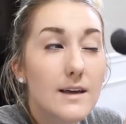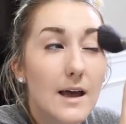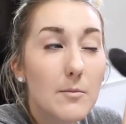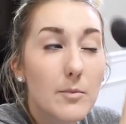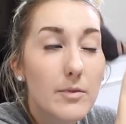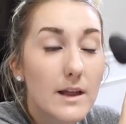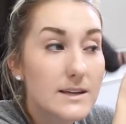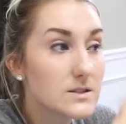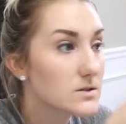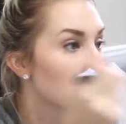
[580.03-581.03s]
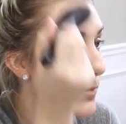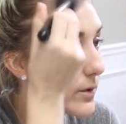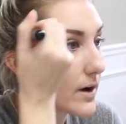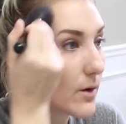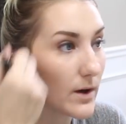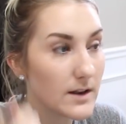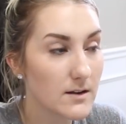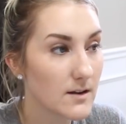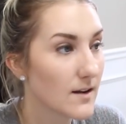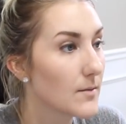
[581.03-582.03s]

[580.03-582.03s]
type place we're going.